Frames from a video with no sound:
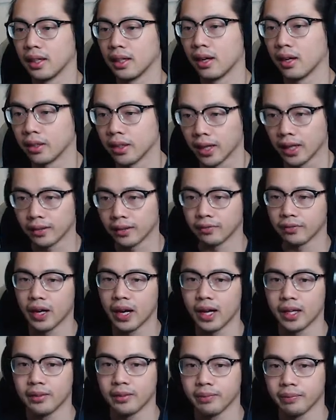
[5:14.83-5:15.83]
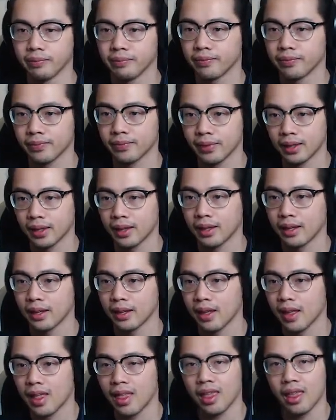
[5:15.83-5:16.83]
Alright, fine.
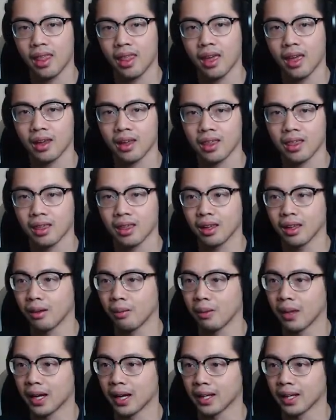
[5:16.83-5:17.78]
I guess they don't